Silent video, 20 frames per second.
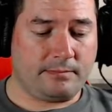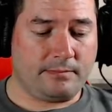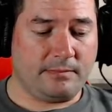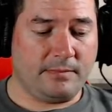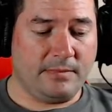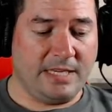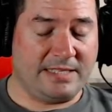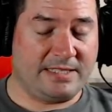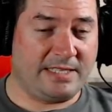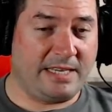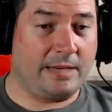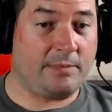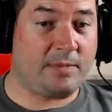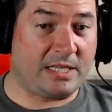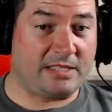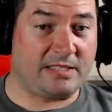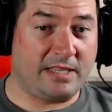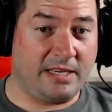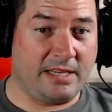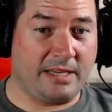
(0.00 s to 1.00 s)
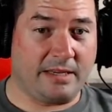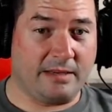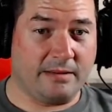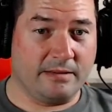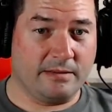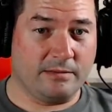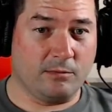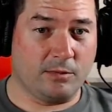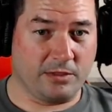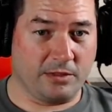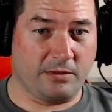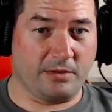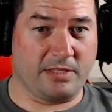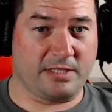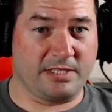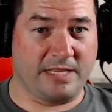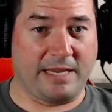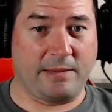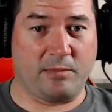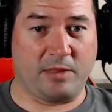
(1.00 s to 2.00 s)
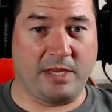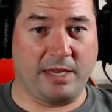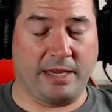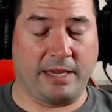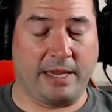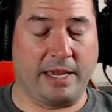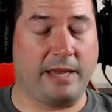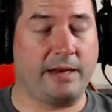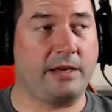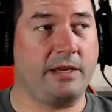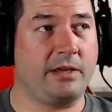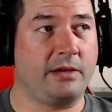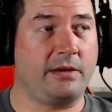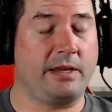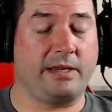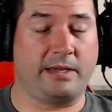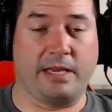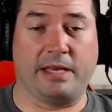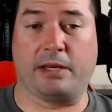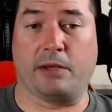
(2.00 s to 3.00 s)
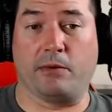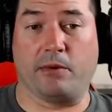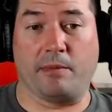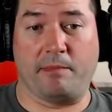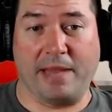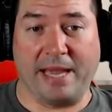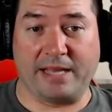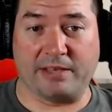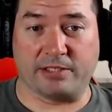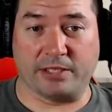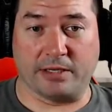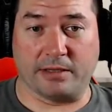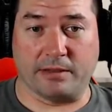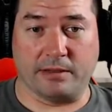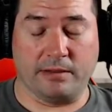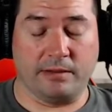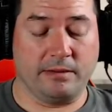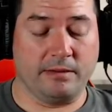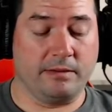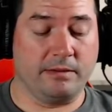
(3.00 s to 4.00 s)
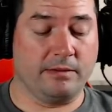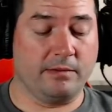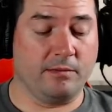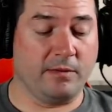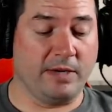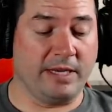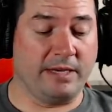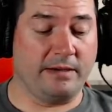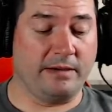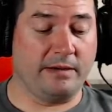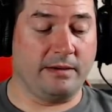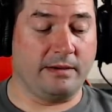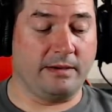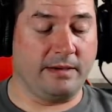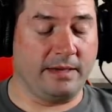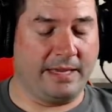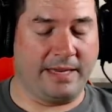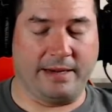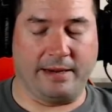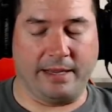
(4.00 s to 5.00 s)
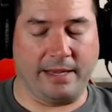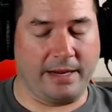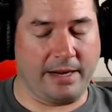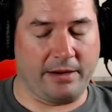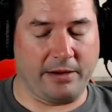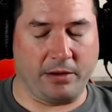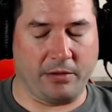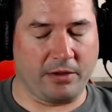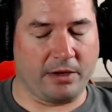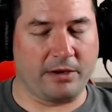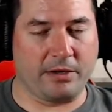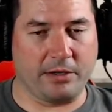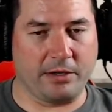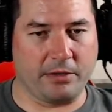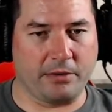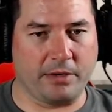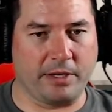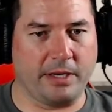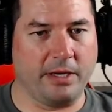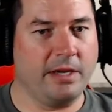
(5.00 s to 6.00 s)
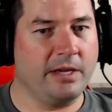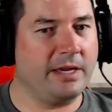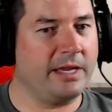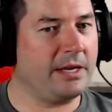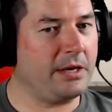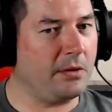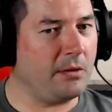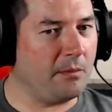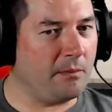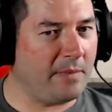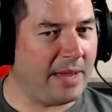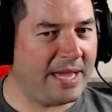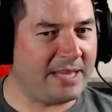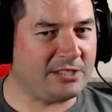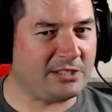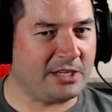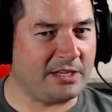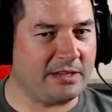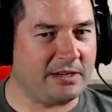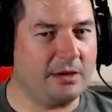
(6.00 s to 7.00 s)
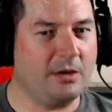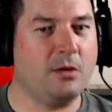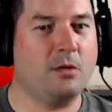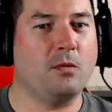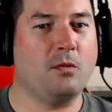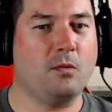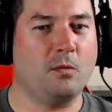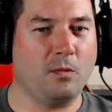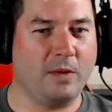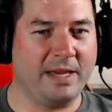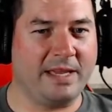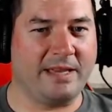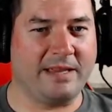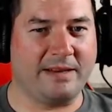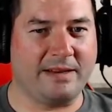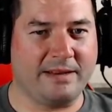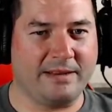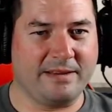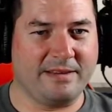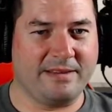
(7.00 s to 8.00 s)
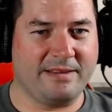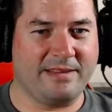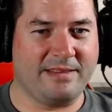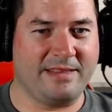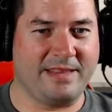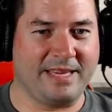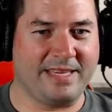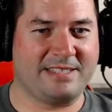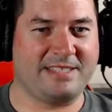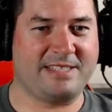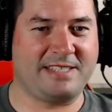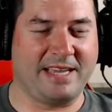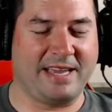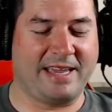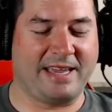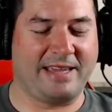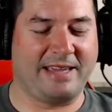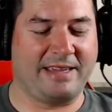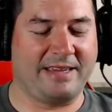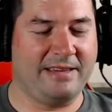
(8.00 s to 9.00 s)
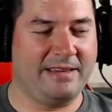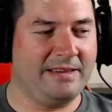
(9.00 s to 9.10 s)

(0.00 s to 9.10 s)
TBC will do the same thing, and can you imagine when, and I know they're going to do it, can you imagine when they say